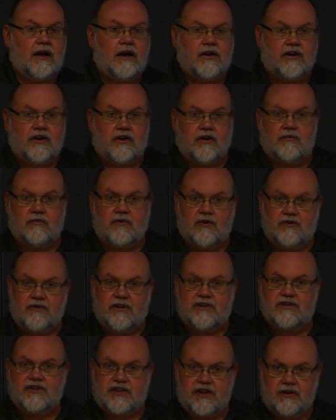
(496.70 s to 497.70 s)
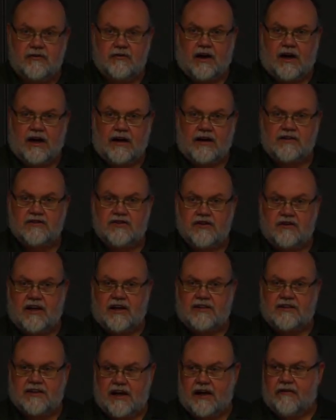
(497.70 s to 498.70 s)
that are moving sheetrock, and so
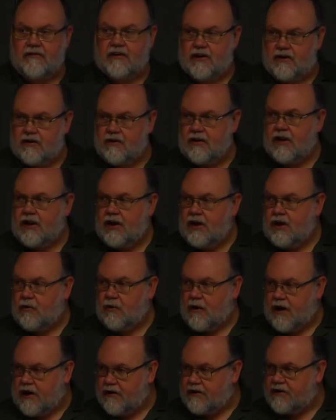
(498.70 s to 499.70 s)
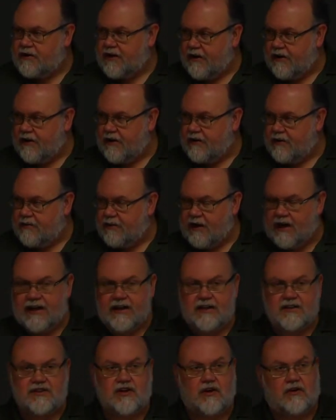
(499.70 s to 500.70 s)
that's having a wear and tear on the
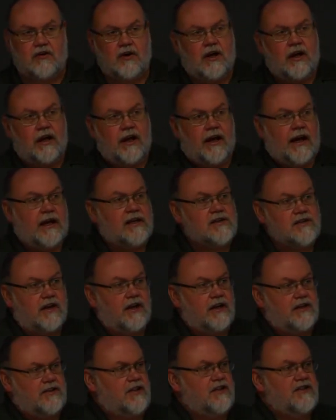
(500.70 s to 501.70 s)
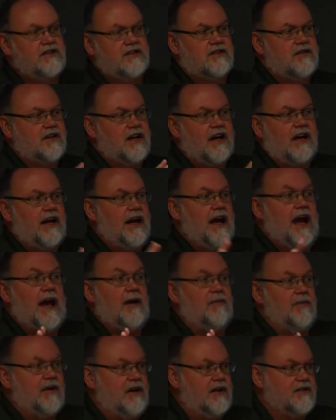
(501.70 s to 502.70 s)
body. So it just kind of
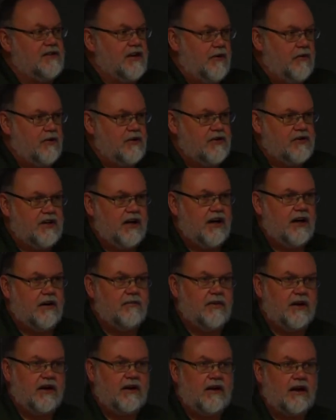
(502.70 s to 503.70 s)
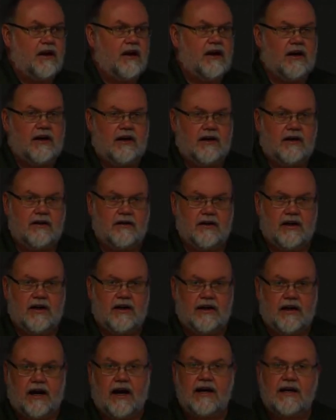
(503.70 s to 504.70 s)
happened as I was there, but a
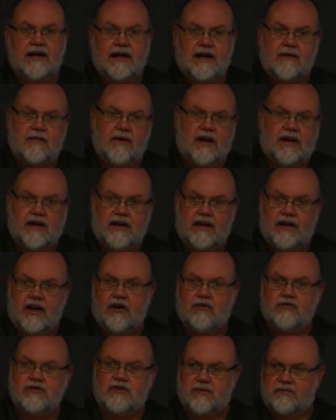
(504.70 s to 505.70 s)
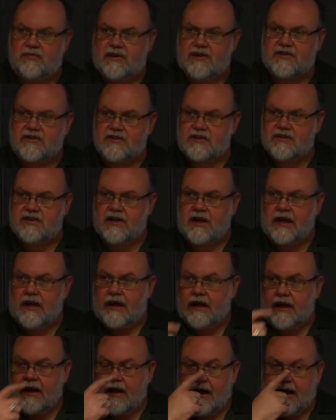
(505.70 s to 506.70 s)
guy came in and he owns a business,
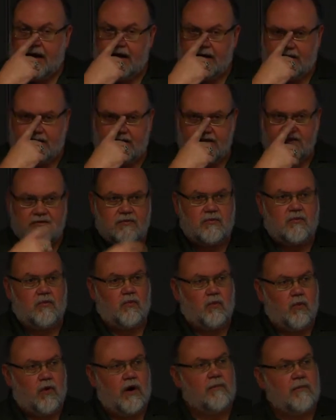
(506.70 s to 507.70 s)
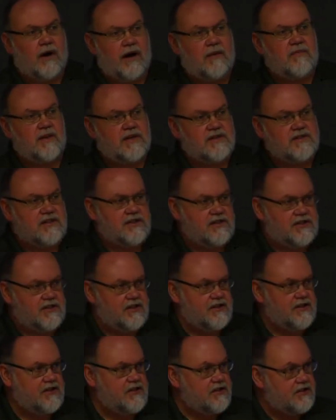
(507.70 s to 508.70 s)
and he says, what my business
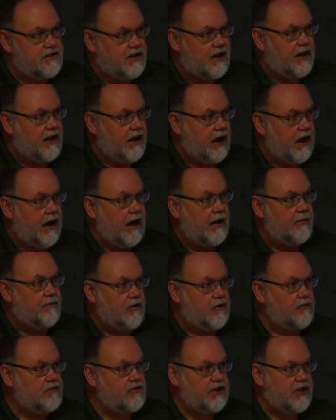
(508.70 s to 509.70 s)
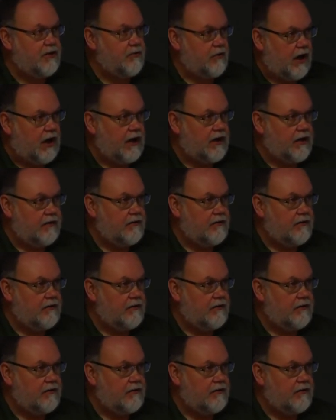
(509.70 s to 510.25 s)
is that I move sheetrock.